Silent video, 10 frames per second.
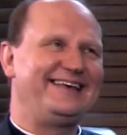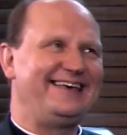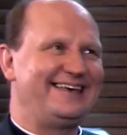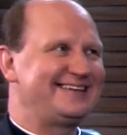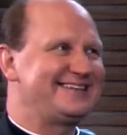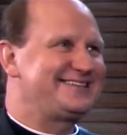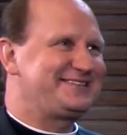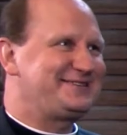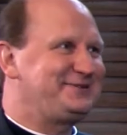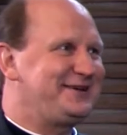And
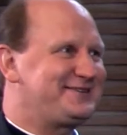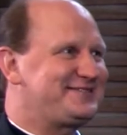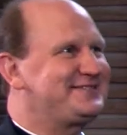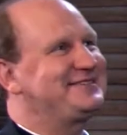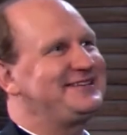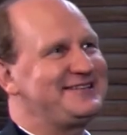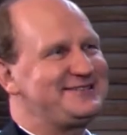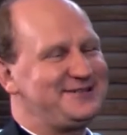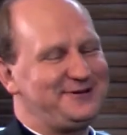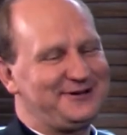so let's
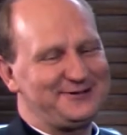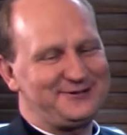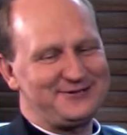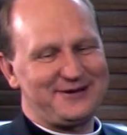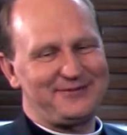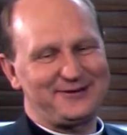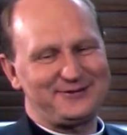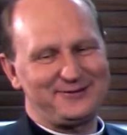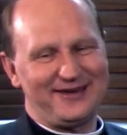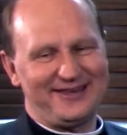see if we can do something
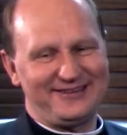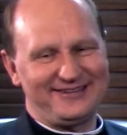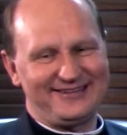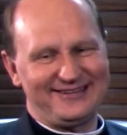together.